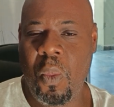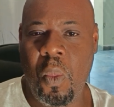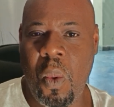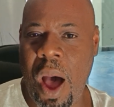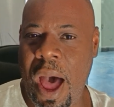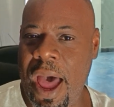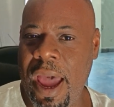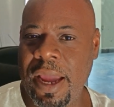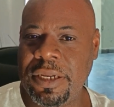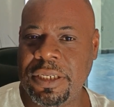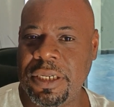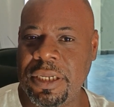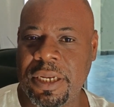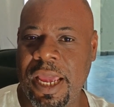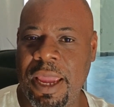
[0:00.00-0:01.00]
Why
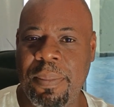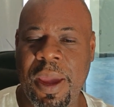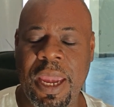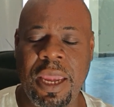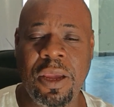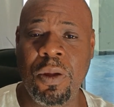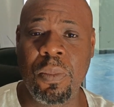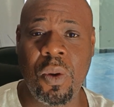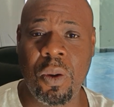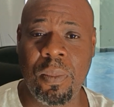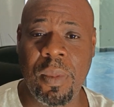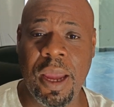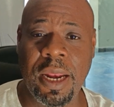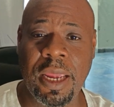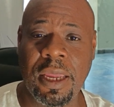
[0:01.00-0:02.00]
should they pay you more
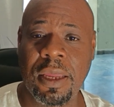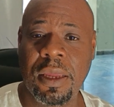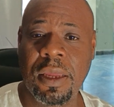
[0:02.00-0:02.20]
money?